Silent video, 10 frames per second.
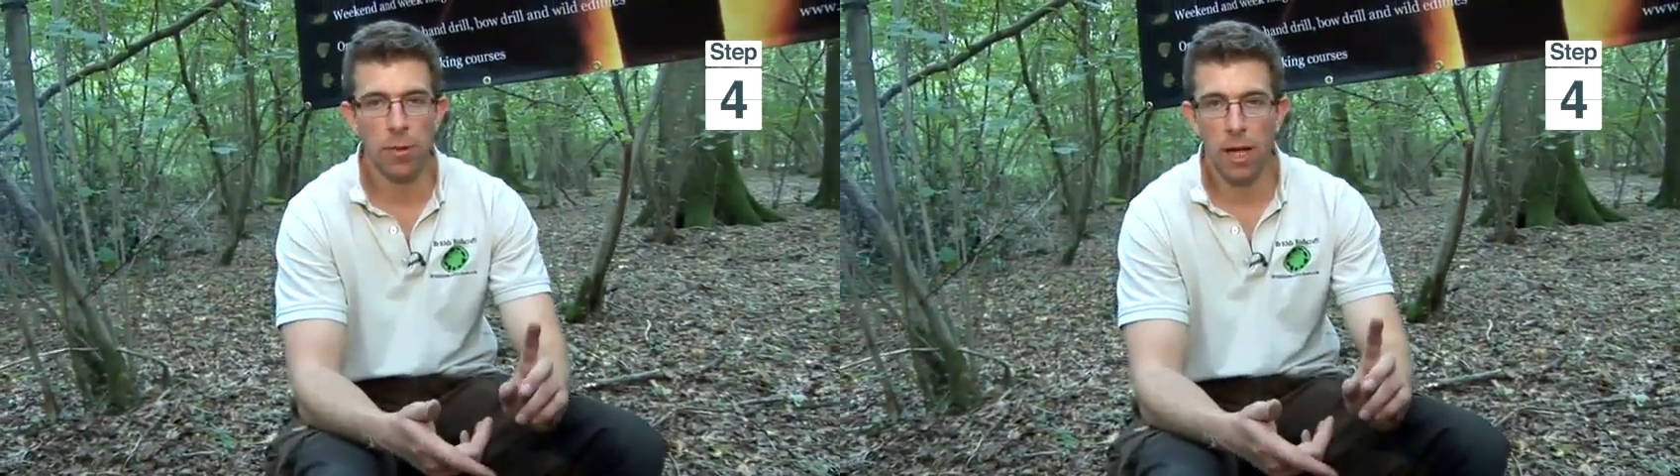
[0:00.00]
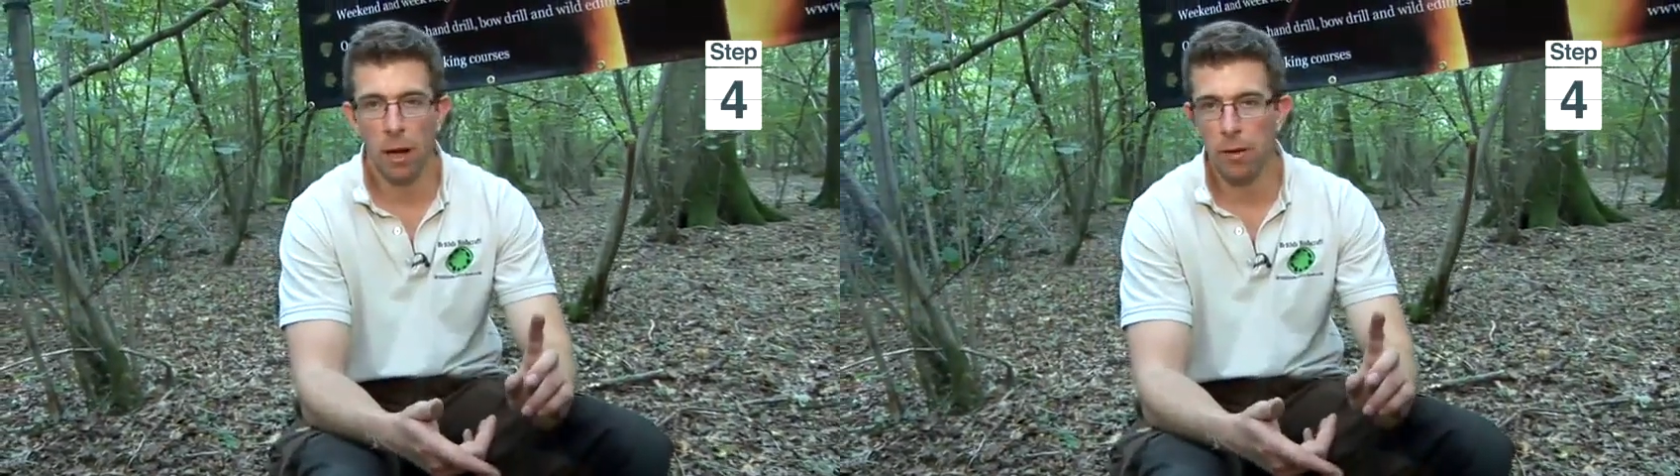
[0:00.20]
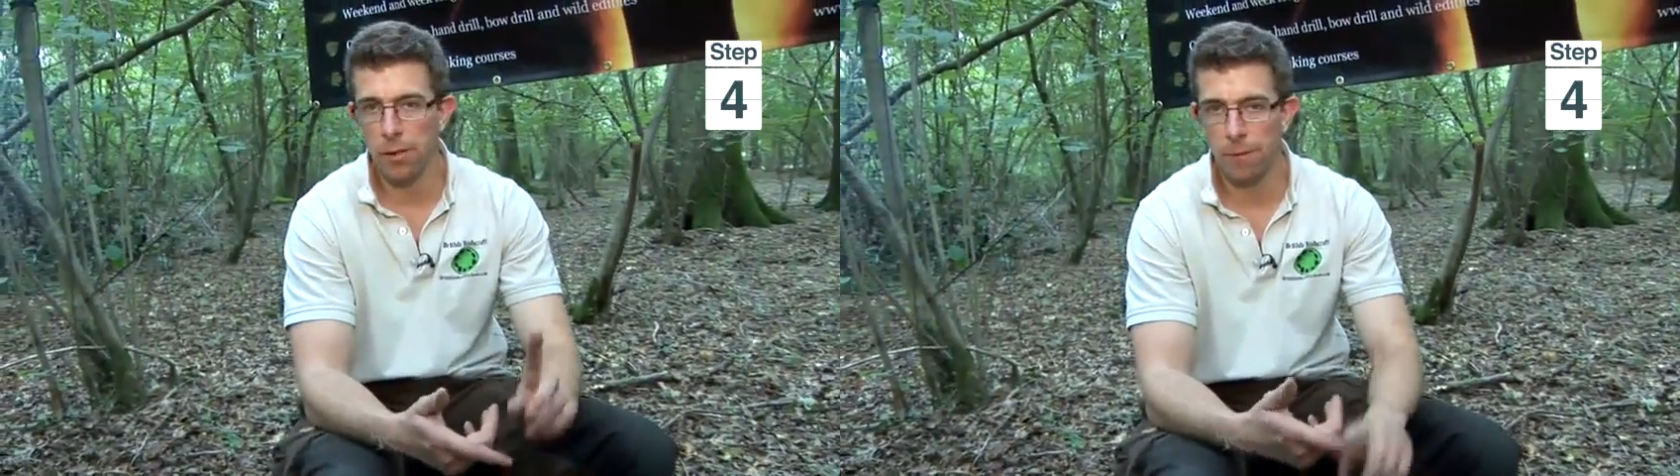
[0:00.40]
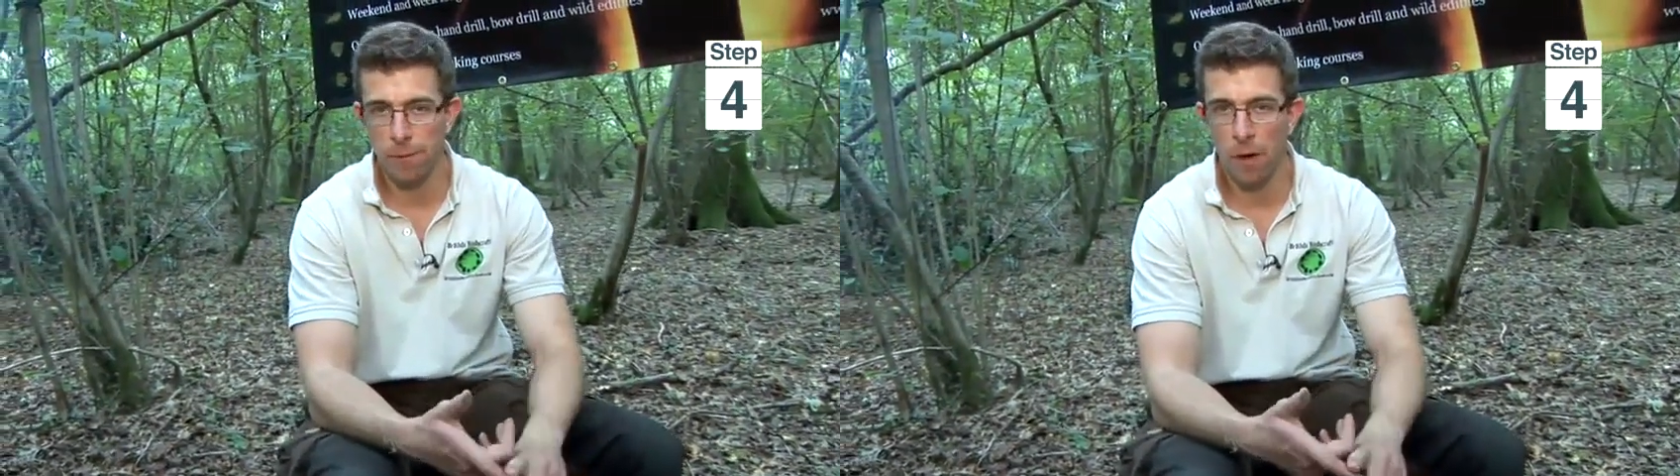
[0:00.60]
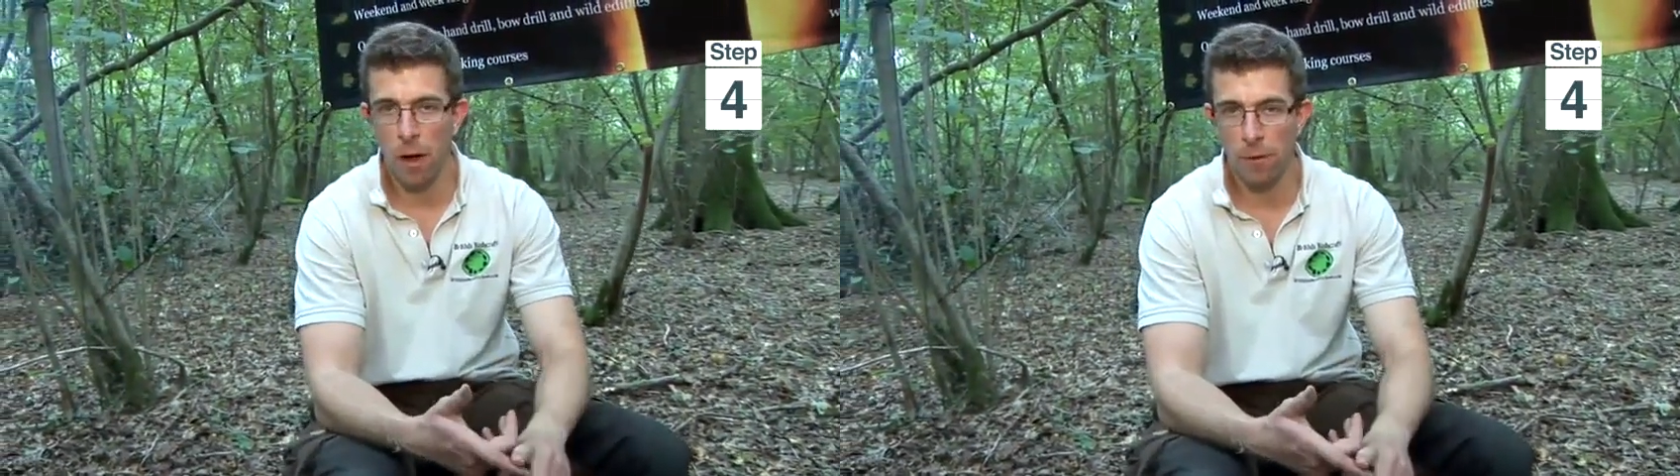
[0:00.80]
calories
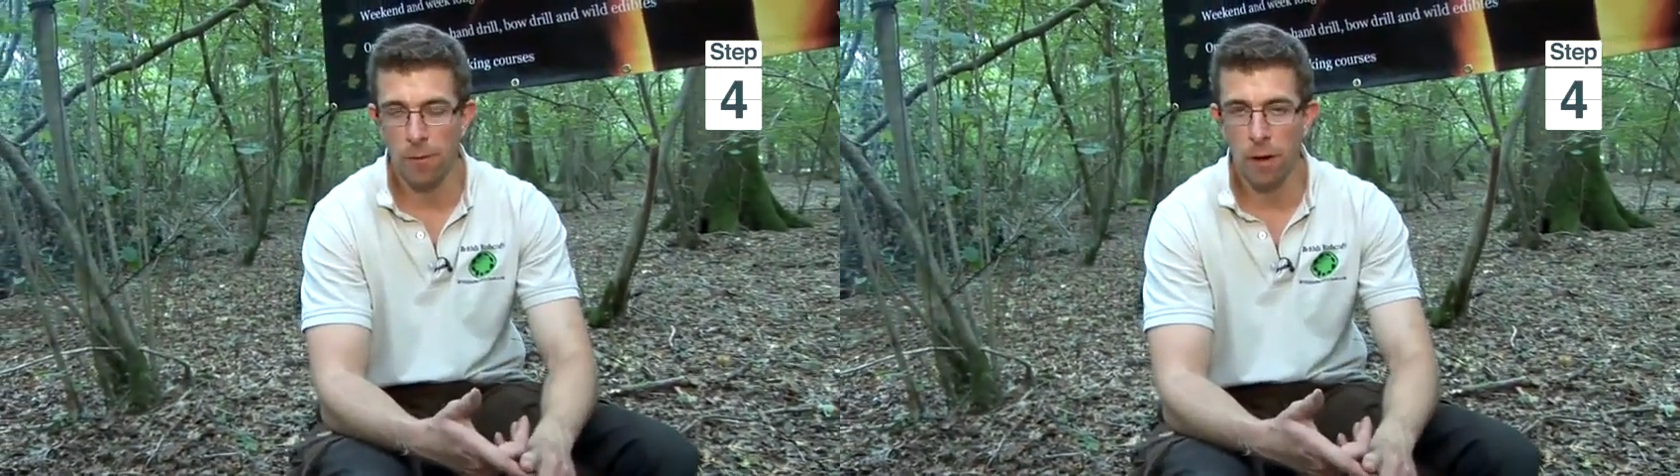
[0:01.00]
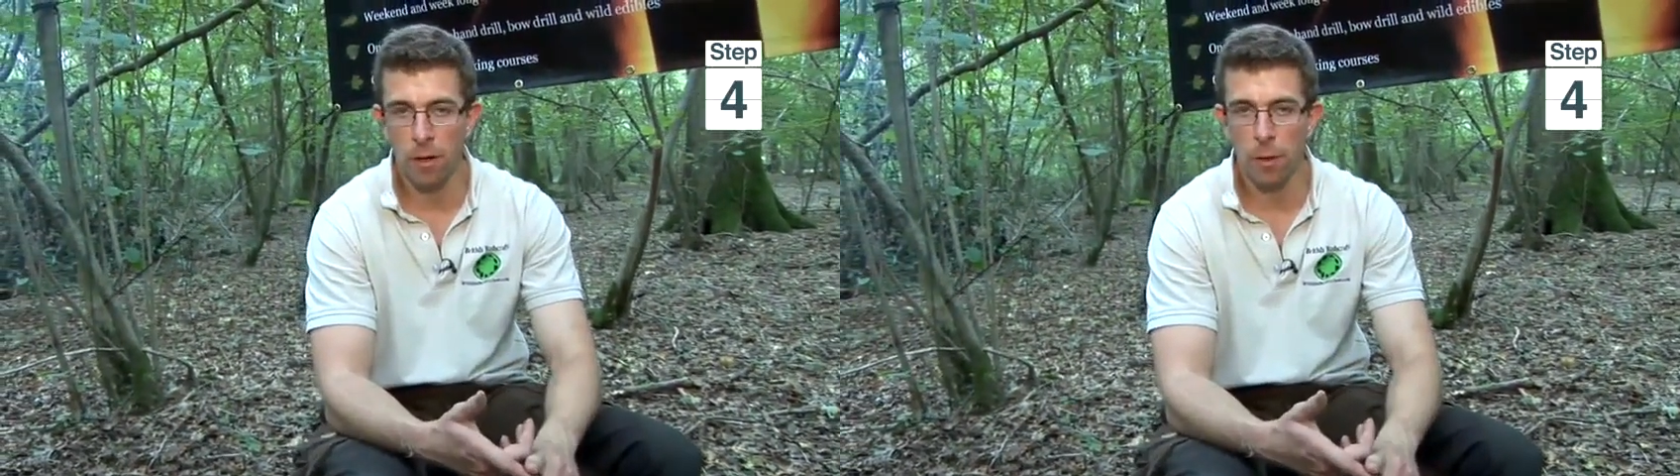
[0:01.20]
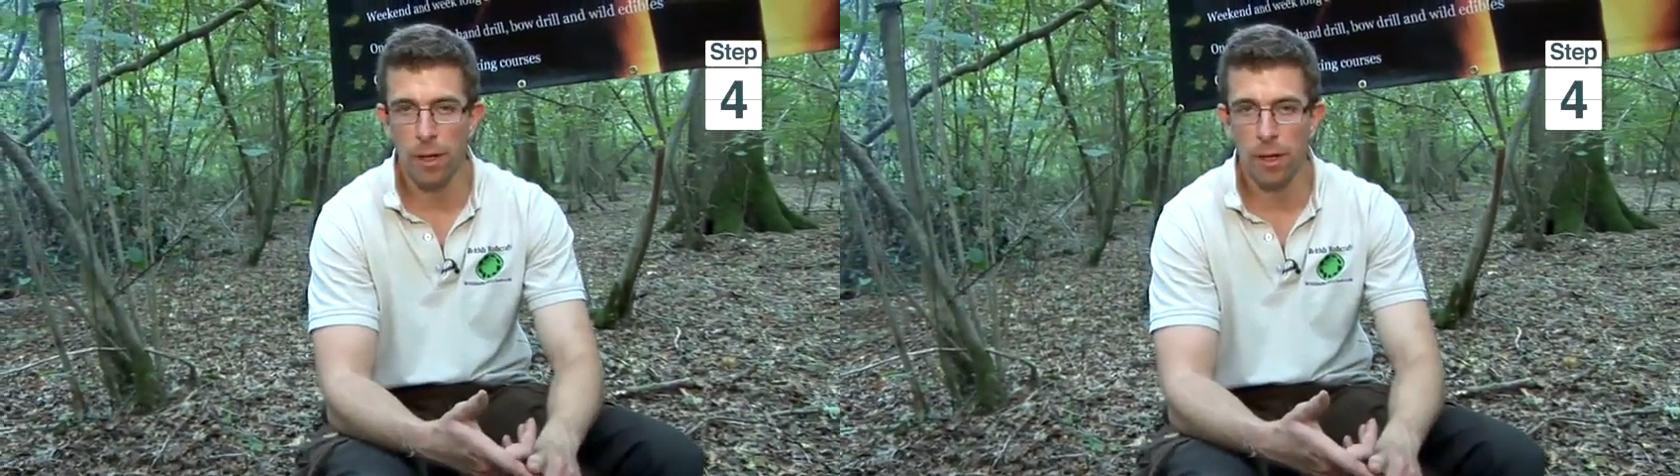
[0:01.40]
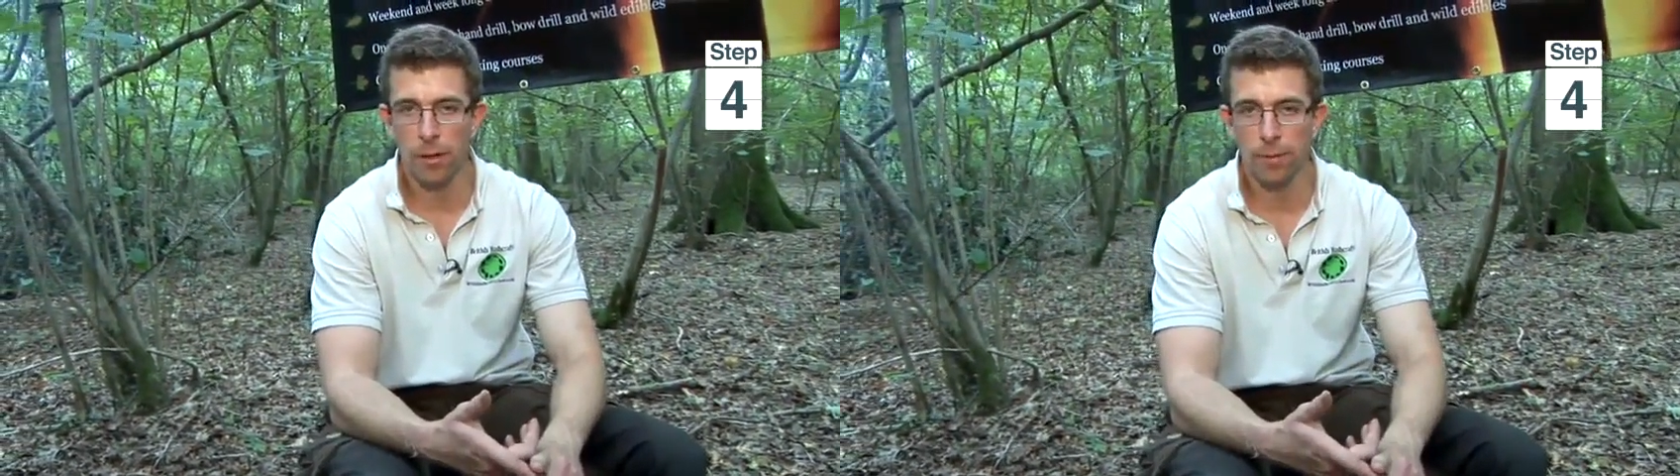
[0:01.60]
far, far quicker.